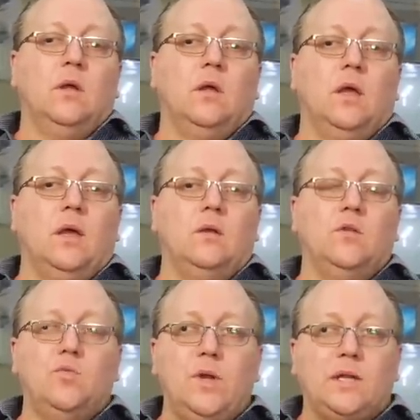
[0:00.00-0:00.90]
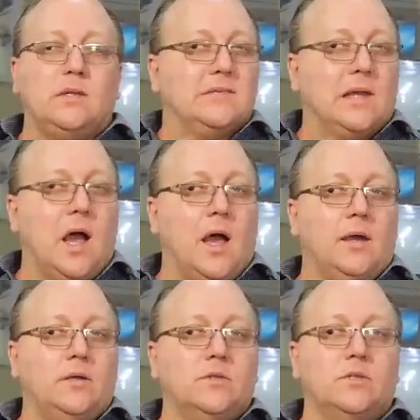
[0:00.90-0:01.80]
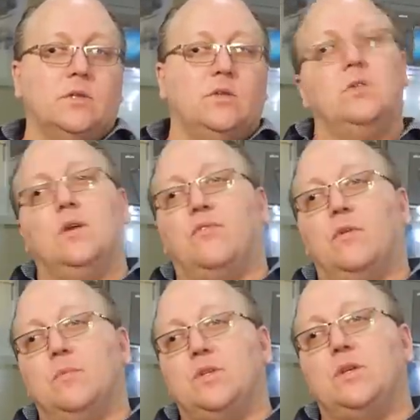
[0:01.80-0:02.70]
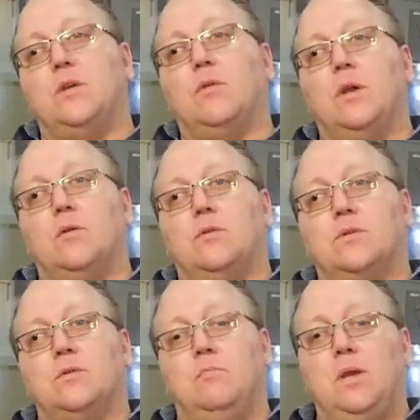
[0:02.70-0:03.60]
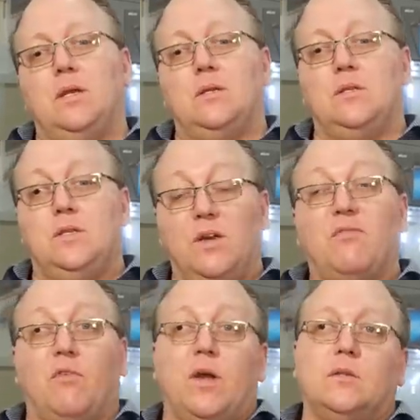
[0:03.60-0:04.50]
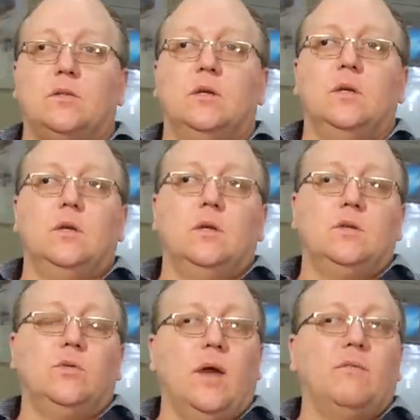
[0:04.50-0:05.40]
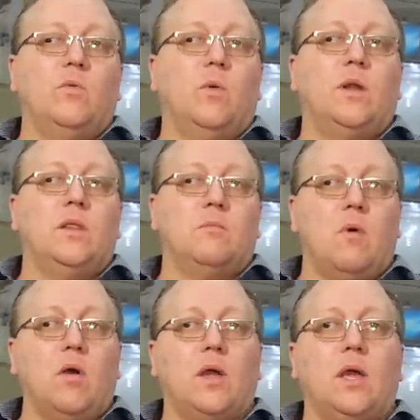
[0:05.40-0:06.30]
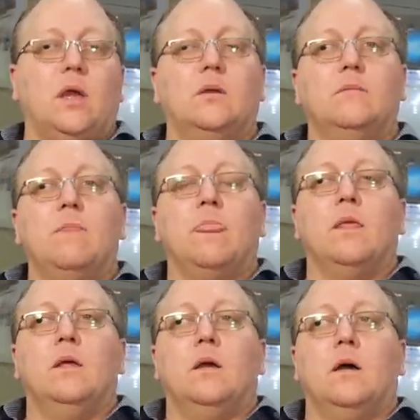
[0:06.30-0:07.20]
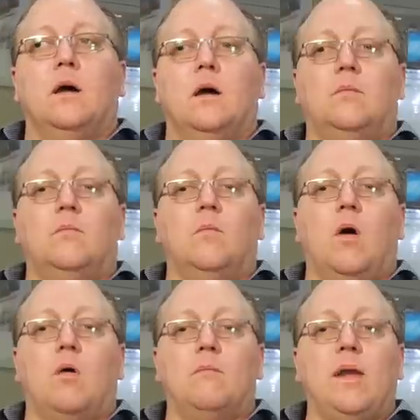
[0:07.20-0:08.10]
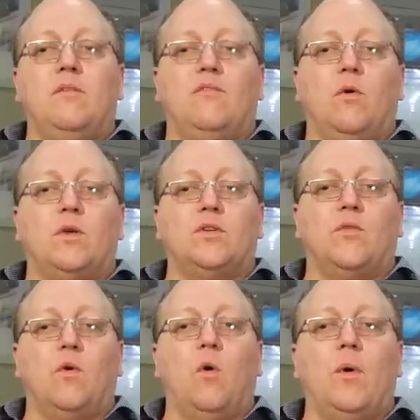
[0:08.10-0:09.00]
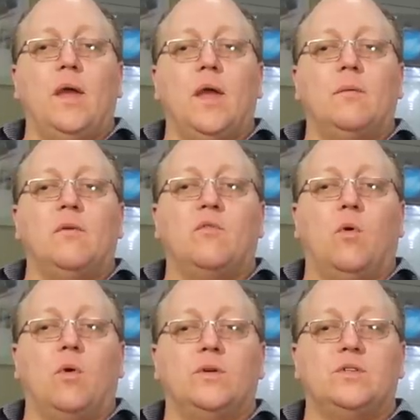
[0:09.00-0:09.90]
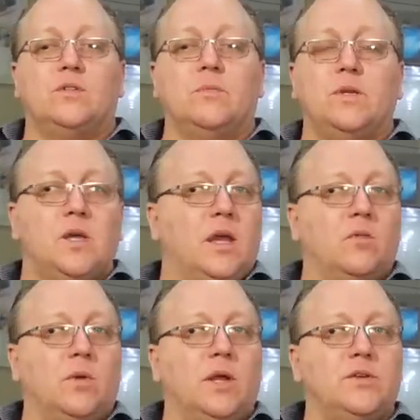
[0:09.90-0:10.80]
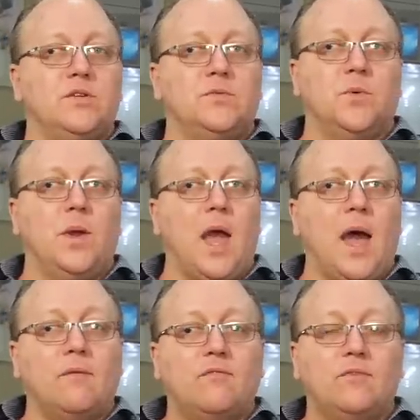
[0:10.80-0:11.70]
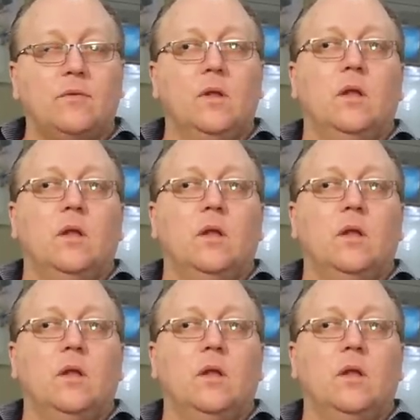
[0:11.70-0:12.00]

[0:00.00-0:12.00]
in unique designs and different materials and being different to everyone in the market. Um, our main focus for OEM, of course, is to maintain the relationships we have,